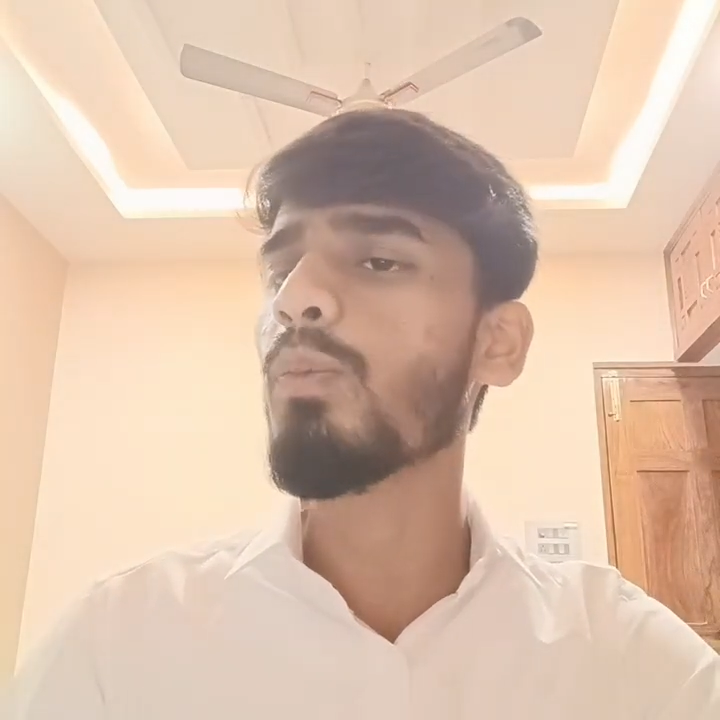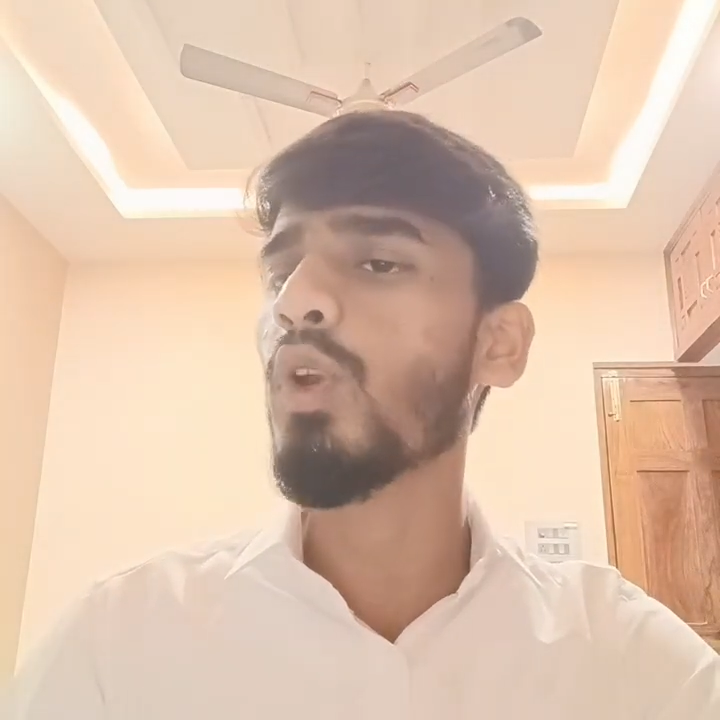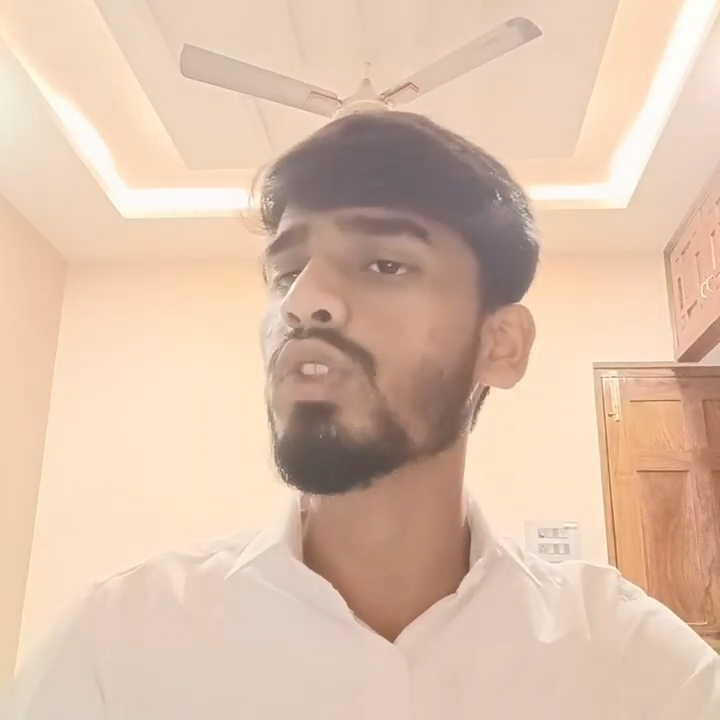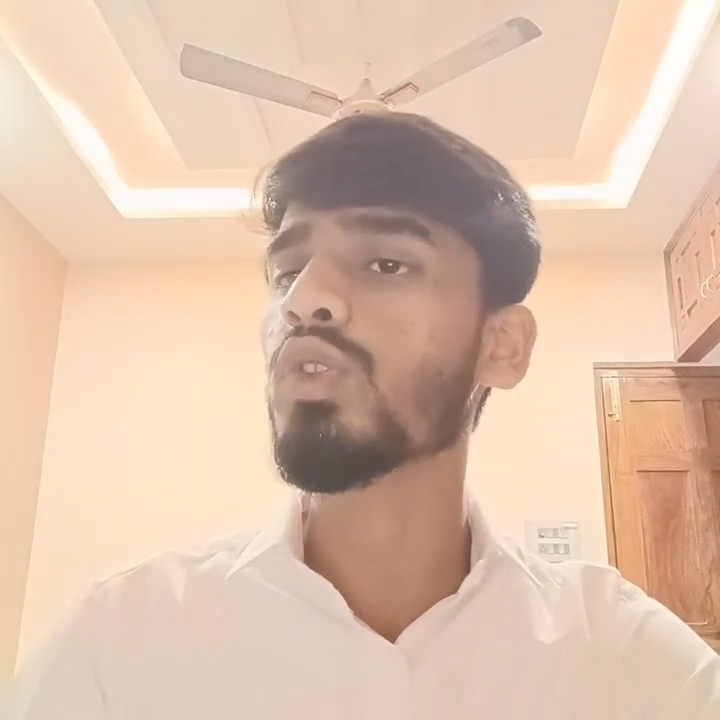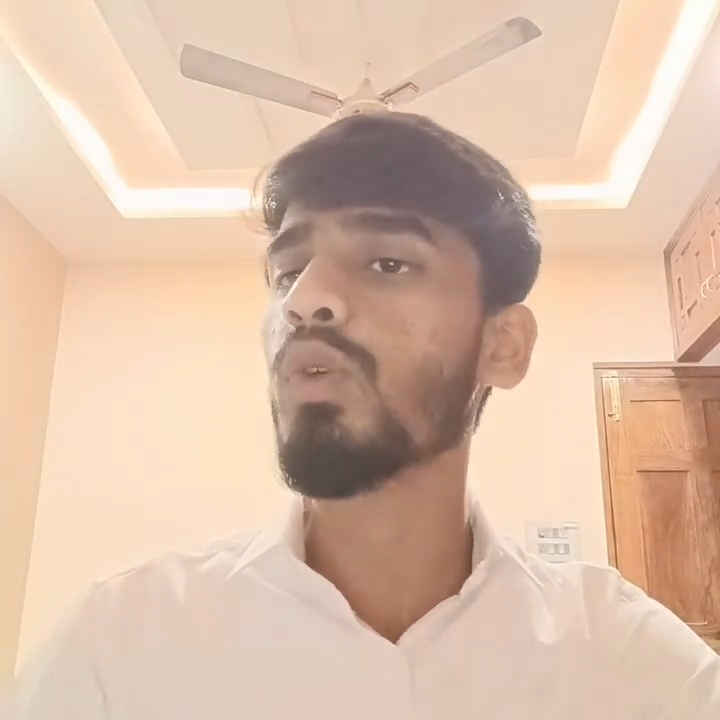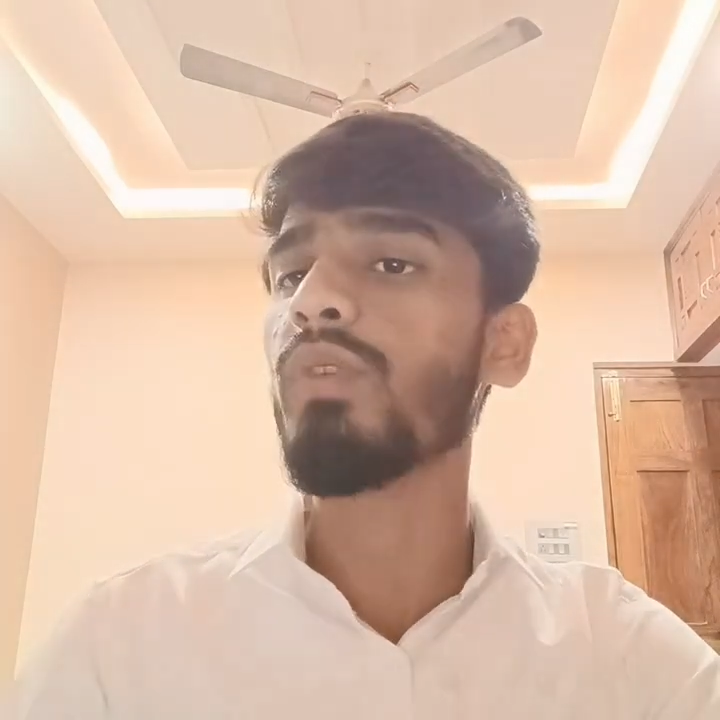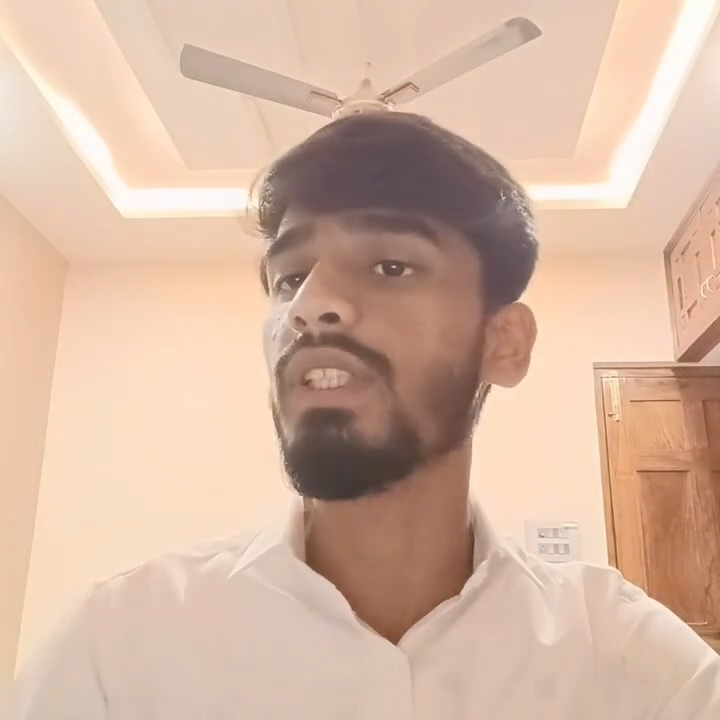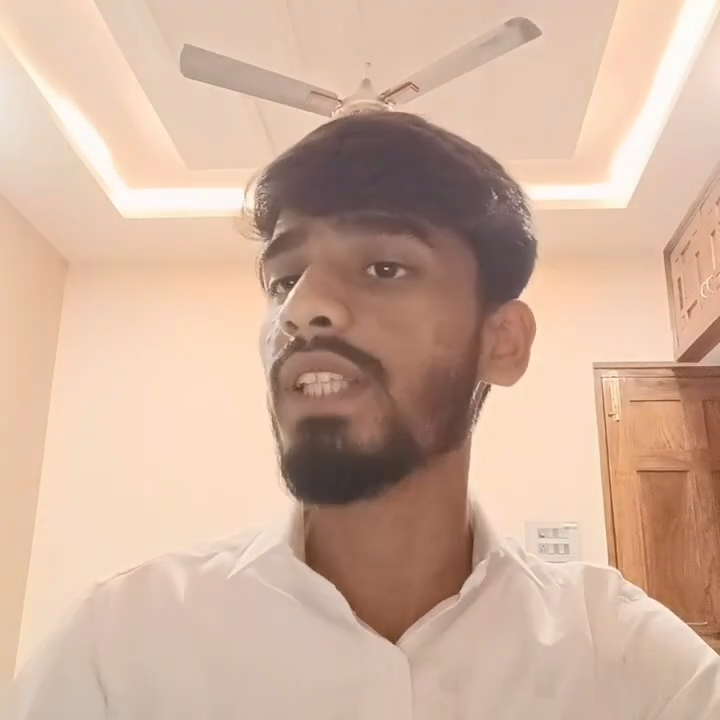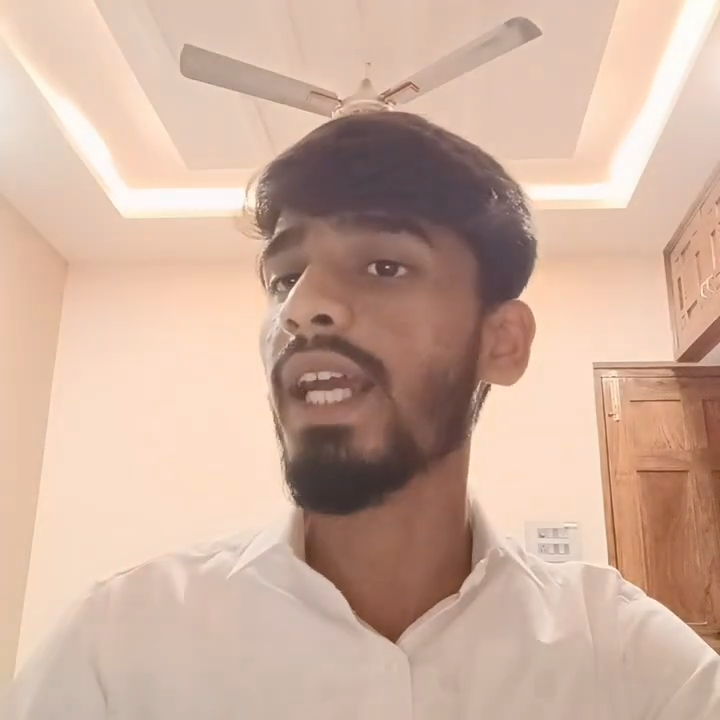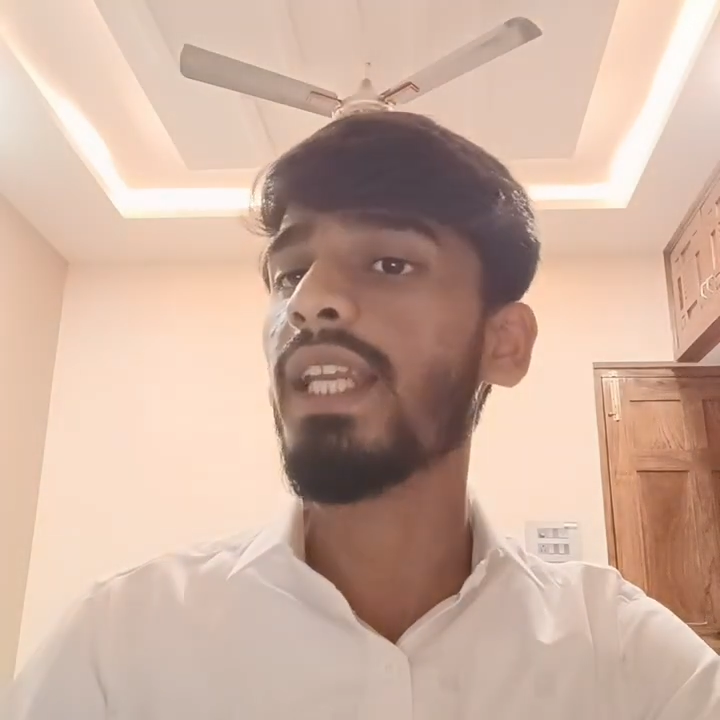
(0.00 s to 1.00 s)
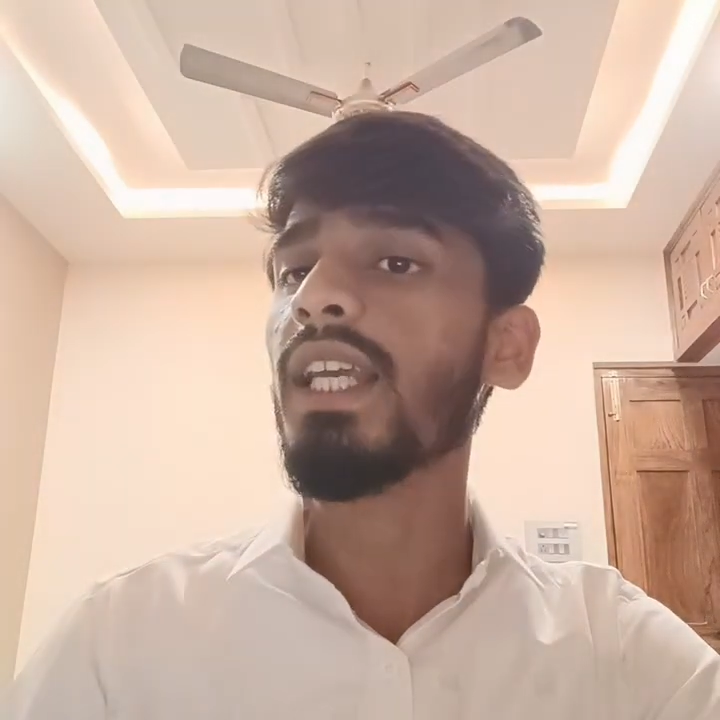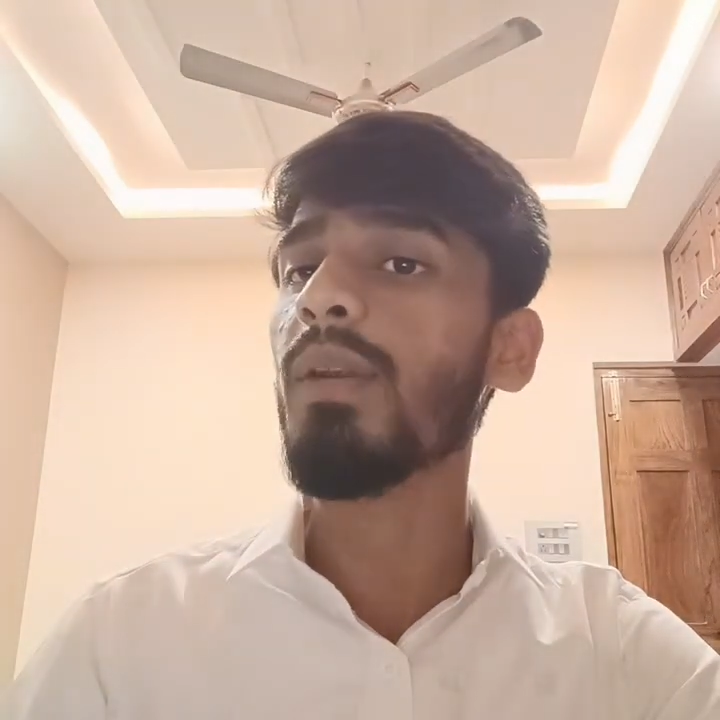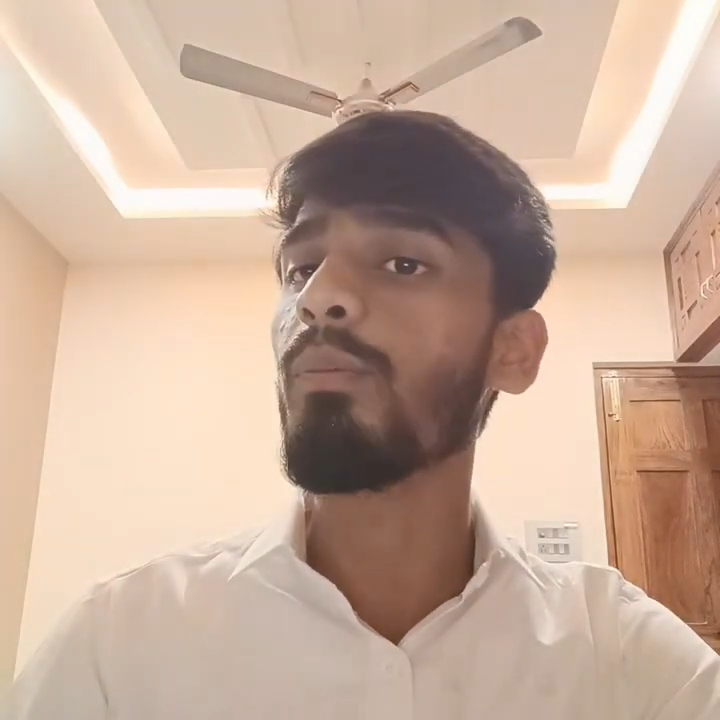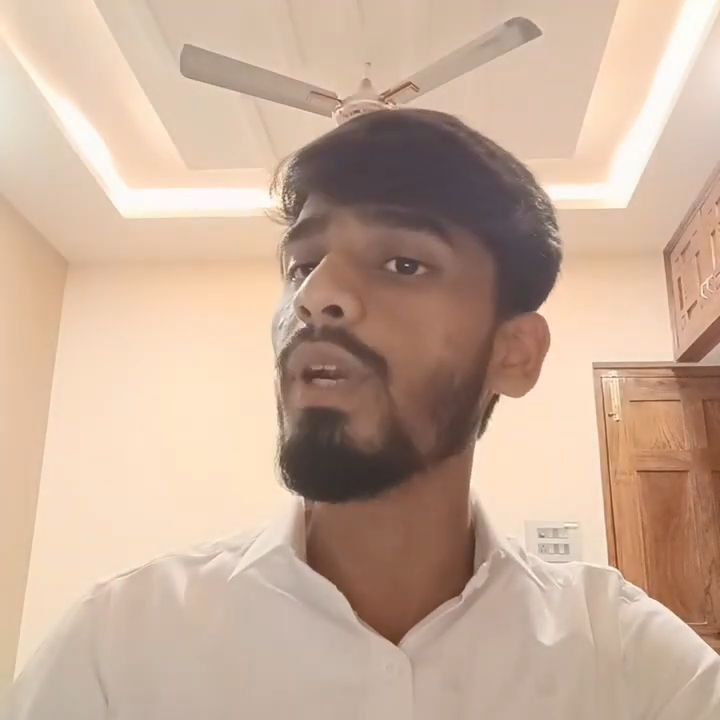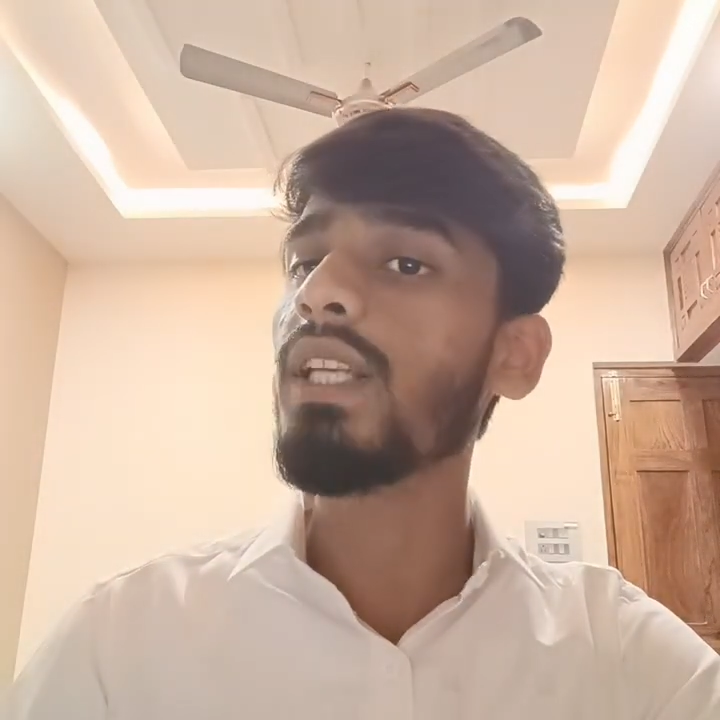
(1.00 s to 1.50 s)
process of designing
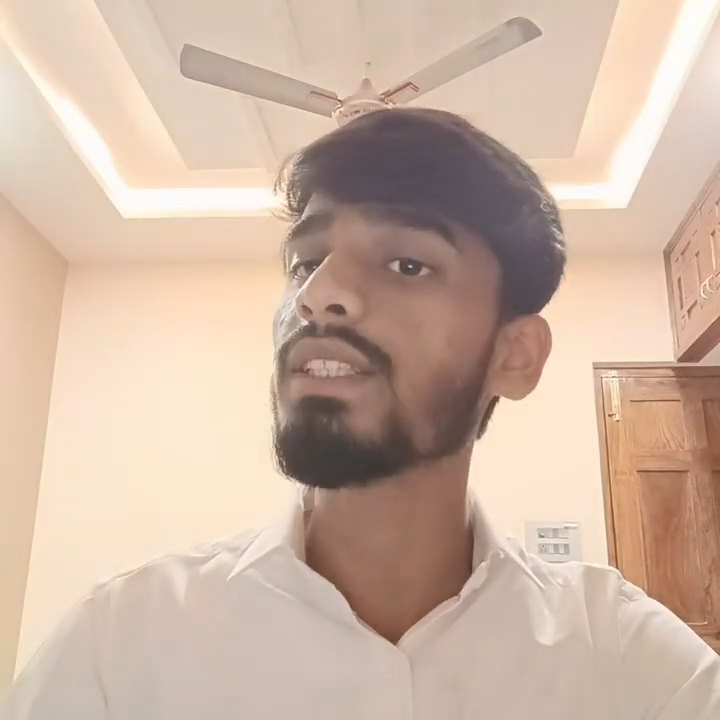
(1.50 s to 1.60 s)
and building